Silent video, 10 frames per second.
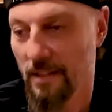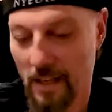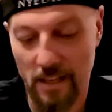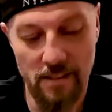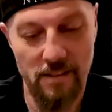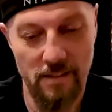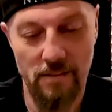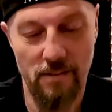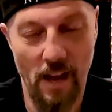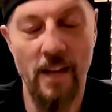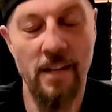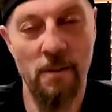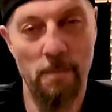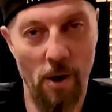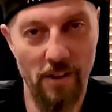it's kind of
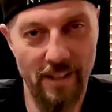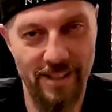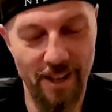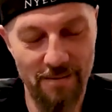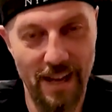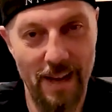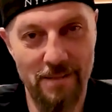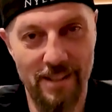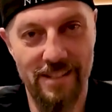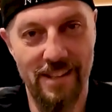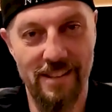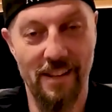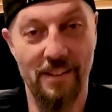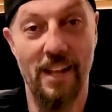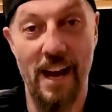appalling sometimes,
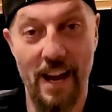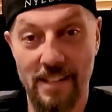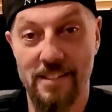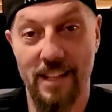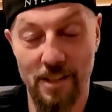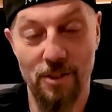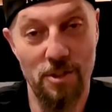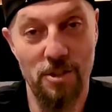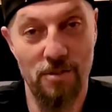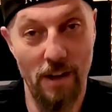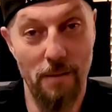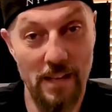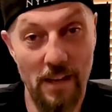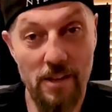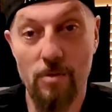the lies that they'll just straight up
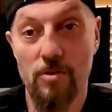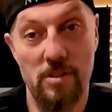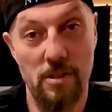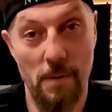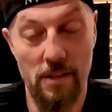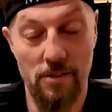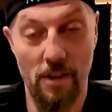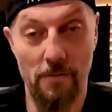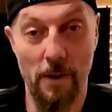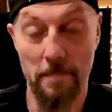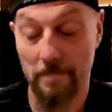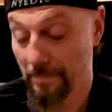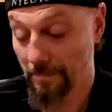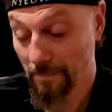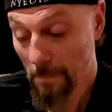tell you just to buy their software.
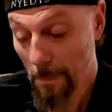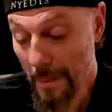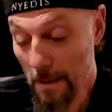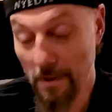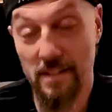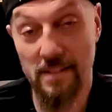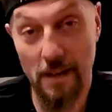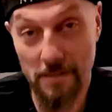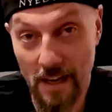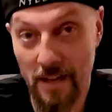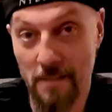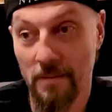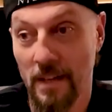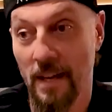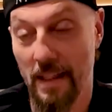But at the same time,
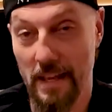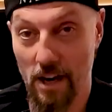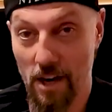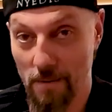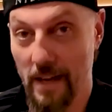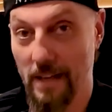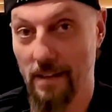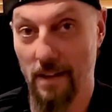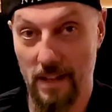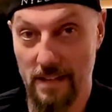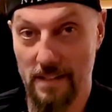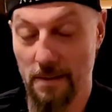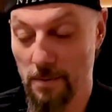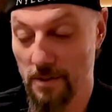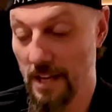they are right. A lot of times
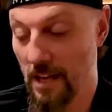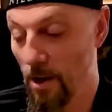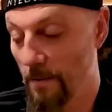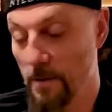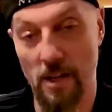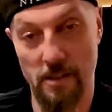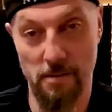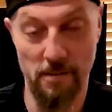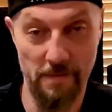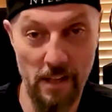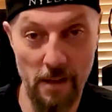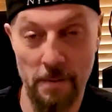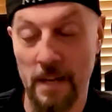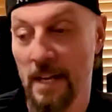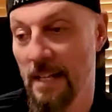when they're saying, oh, if you custom develop,
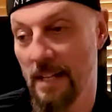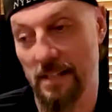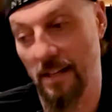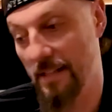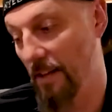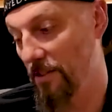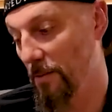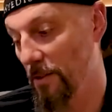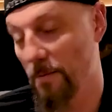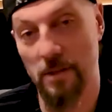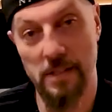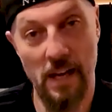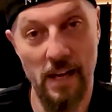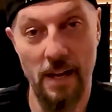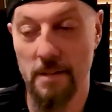it's going to take so much more
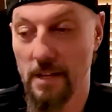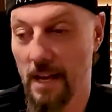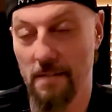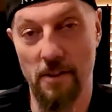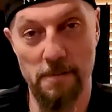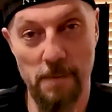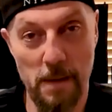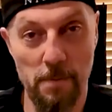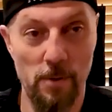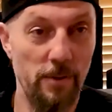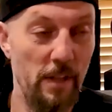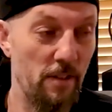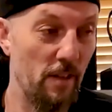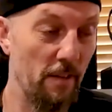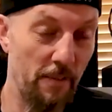time, then you have all these people, and then you're
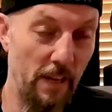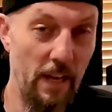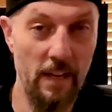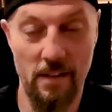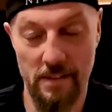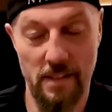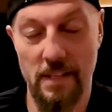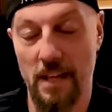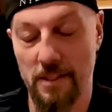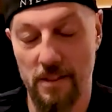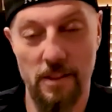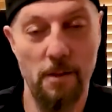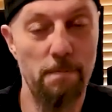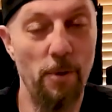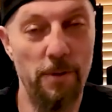going to forget, and all this. Yeah, they
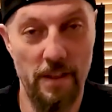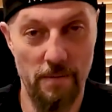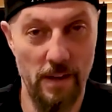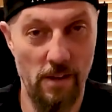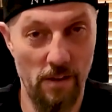both have the